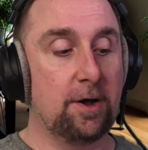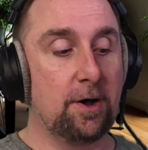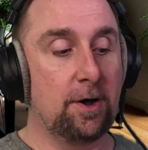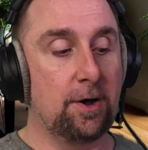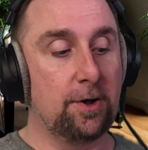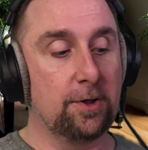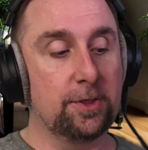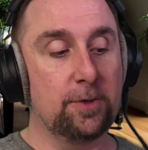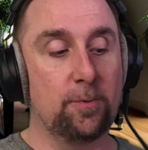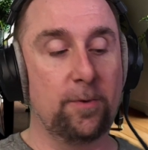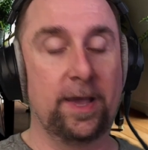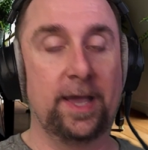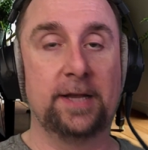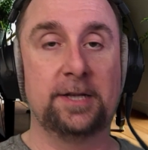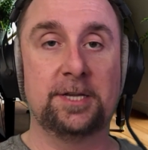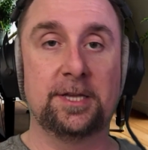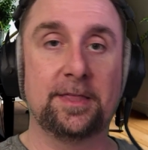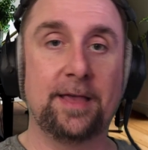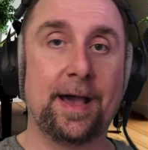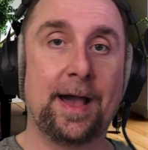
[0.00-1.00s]
all the way
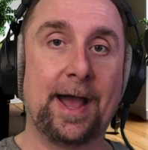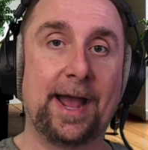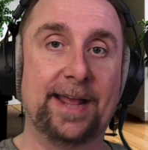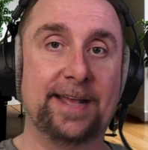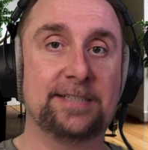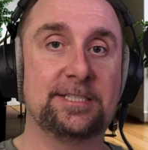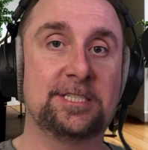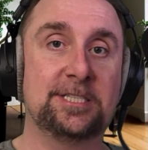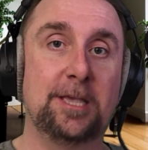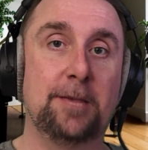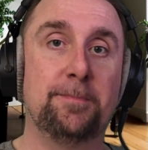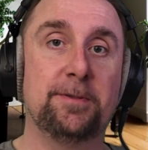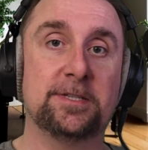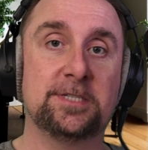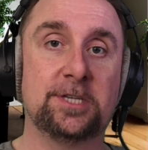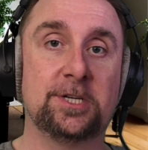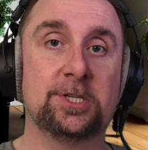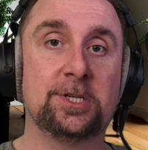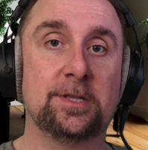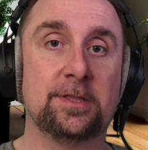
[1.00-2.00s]
to the highest C
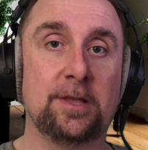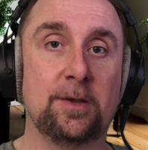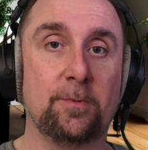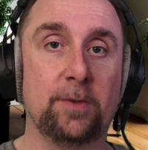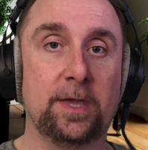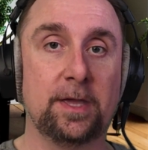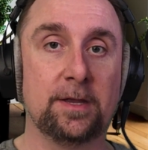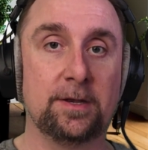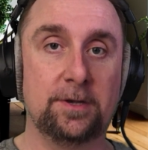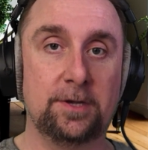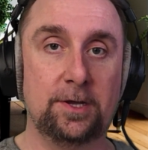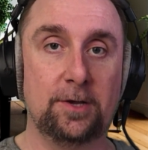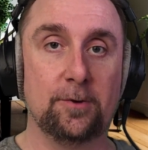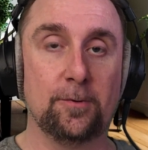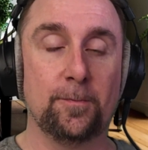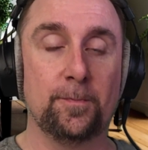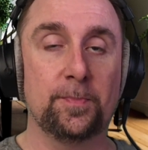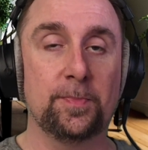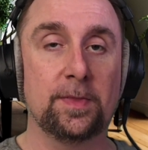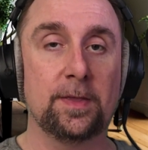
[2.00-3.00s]
position that we can do.
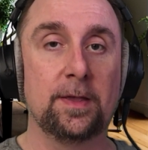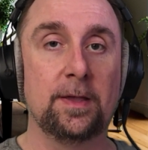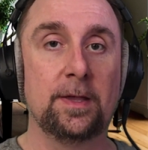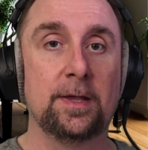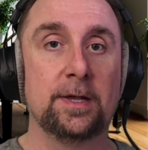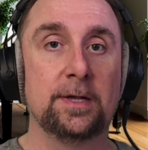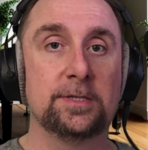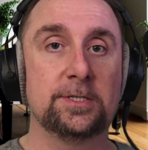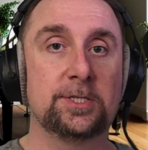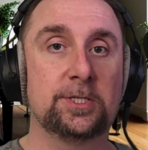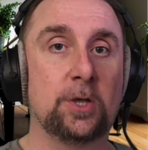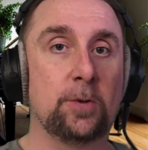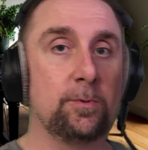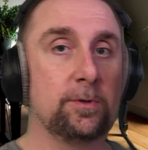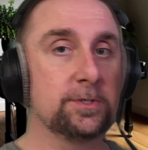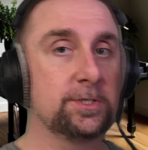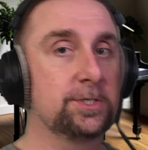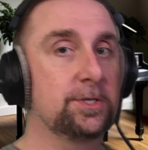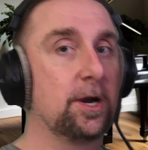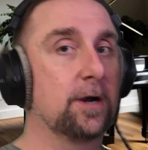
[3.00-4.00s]
So
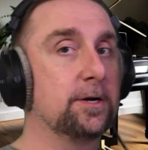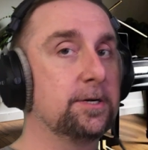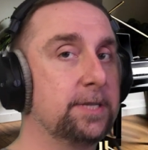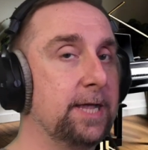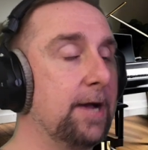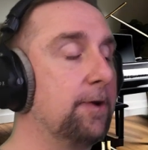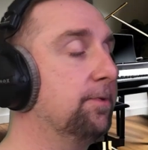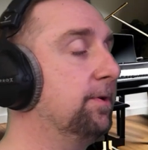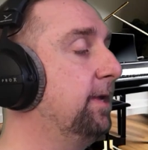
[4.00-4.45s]
we'll start down